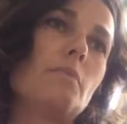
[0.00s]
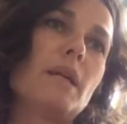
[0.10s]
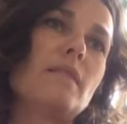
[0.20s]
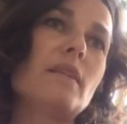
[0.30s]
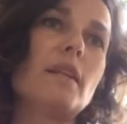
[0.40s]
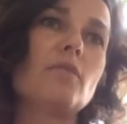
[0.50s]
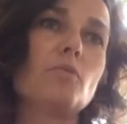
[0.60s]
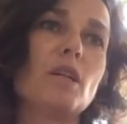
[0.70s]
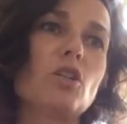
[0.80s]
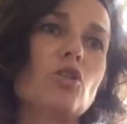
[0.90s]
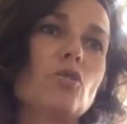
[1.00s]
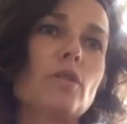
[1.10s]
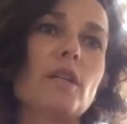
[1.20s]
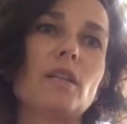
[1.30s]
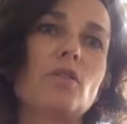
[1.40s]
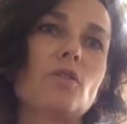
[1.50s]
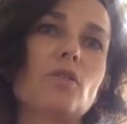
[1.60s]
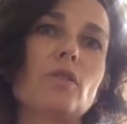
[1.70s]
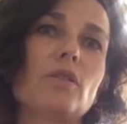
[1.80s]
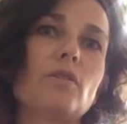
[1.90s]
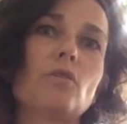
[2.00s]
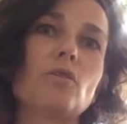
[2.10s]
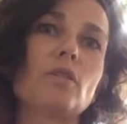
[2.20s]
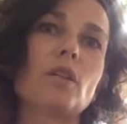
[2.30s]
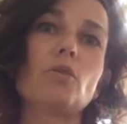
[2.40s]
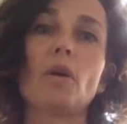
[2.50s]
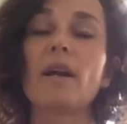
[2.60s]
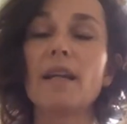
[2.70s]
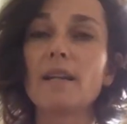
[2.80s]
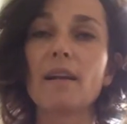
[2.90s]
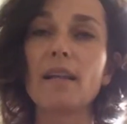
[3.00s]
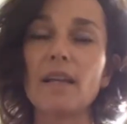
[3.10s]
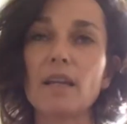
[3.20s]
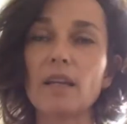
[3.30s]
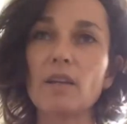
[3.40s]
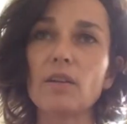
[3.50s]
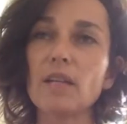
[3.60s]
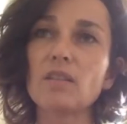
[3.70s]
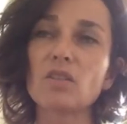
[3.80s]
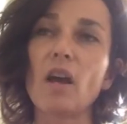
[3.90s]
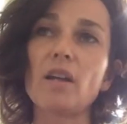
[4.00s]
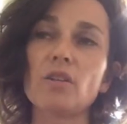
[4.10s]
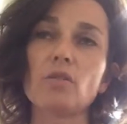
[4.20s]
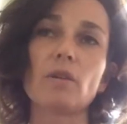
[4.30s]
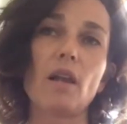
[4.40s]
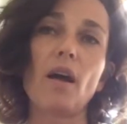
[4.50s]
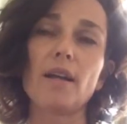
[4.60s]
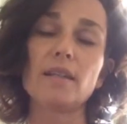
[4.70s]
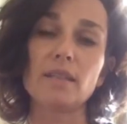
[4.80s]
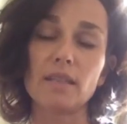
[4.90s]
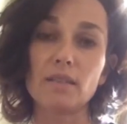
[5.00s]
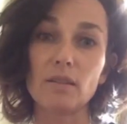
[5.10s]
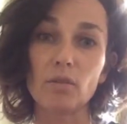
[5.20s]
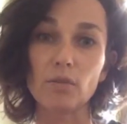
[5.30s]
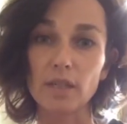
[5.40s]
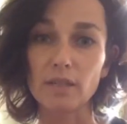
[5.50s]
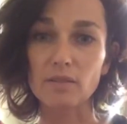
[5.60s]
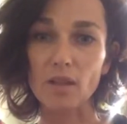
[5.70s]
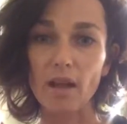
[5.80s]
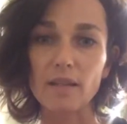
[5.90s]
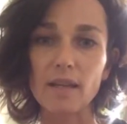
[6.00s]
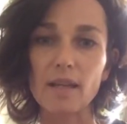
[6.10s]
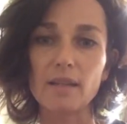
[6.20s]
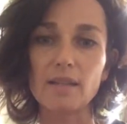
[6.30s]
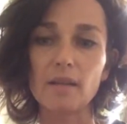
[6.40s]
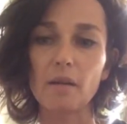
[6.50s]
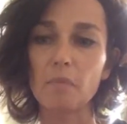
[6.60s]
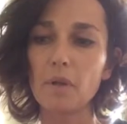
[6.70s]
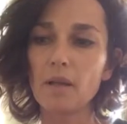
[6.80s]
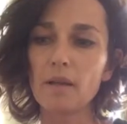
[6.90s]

basically to make sure that you are innerly inside, you're aligned on the inside, and